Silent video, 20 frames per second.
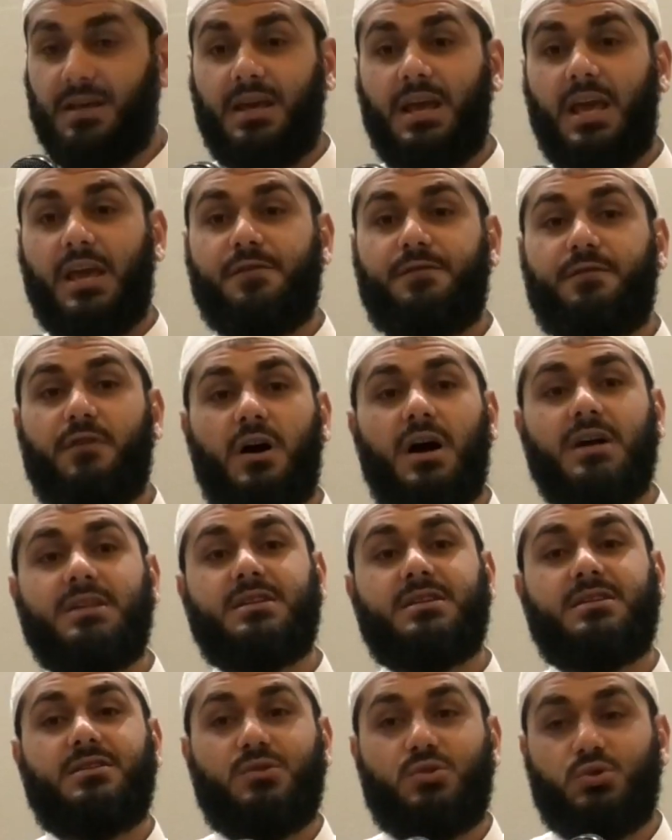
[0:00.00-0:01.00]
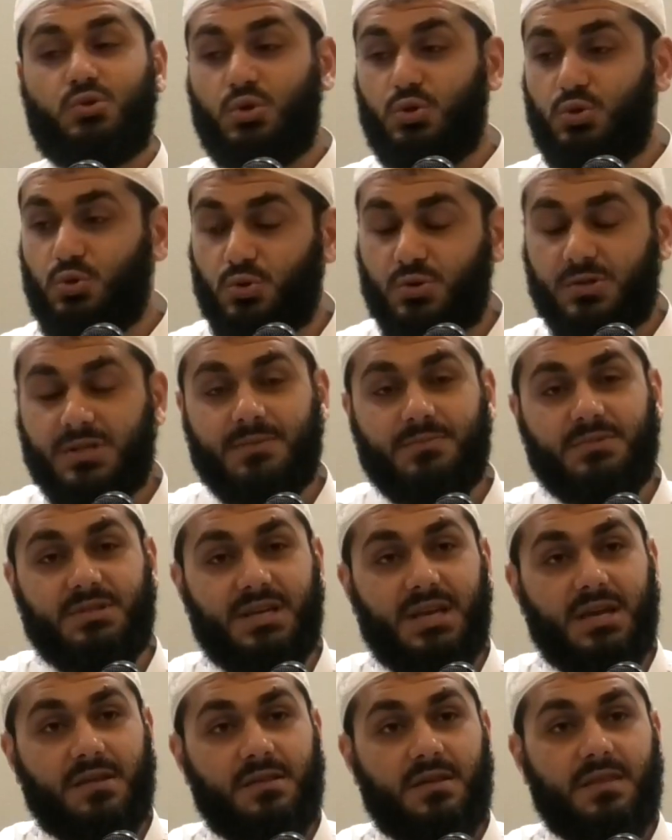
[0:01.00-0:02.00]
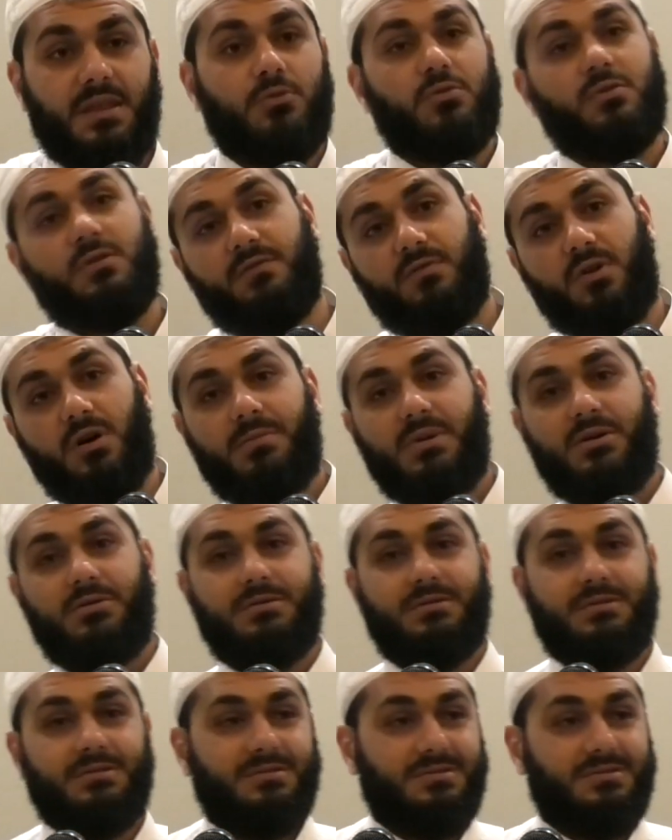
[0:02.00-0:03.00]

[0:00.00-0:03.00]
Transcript: if I didn't introduce them together, they wouldn't have got married.